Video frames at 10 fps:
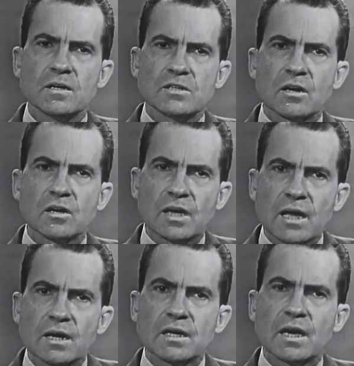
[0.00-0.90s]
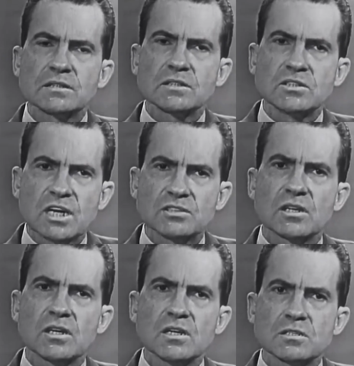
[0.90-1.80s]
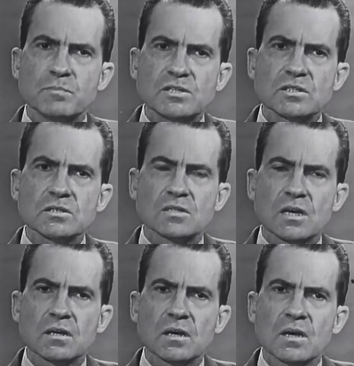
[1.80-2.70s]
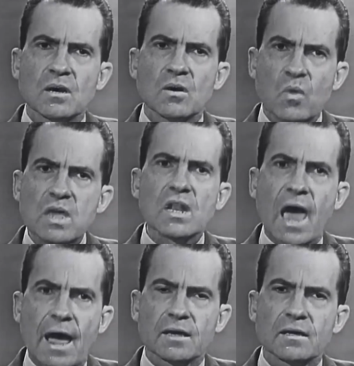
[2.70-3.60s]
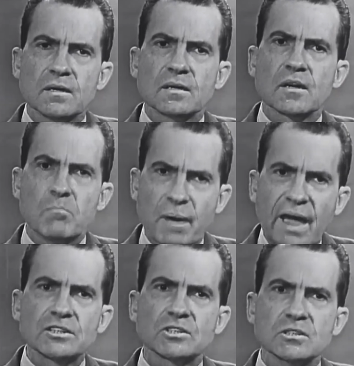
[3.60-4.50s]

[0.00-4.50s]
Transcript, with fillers: Senator Kennedy has Although Nixon and Kennedy talked extensively about the big issues of the